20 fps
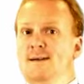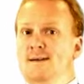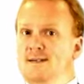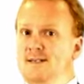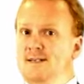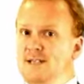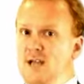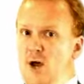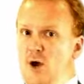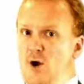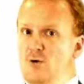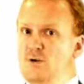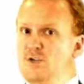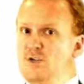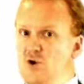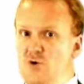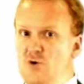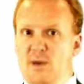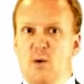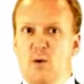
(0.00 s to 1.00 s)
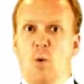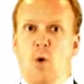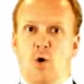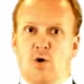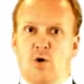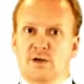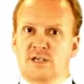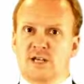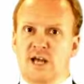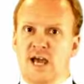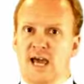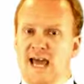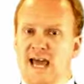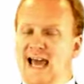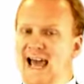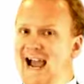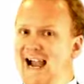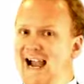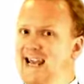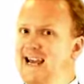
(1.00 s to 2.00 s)
So do be warned,
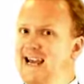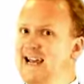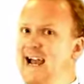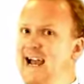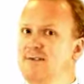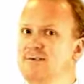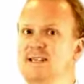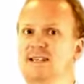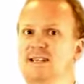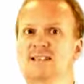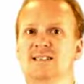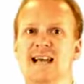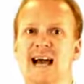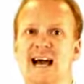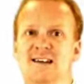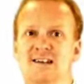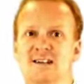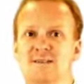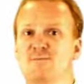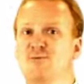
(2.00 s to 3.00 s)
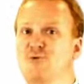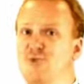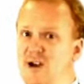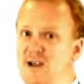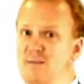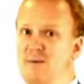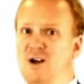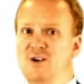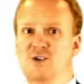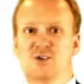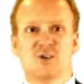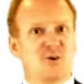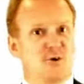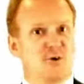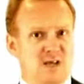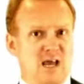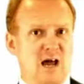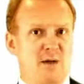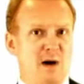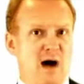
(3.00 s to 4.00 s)
any accounting standard pretty much
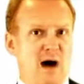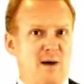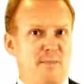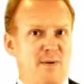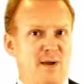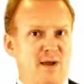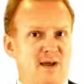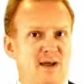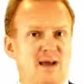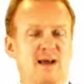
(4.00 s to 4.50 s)
could come up.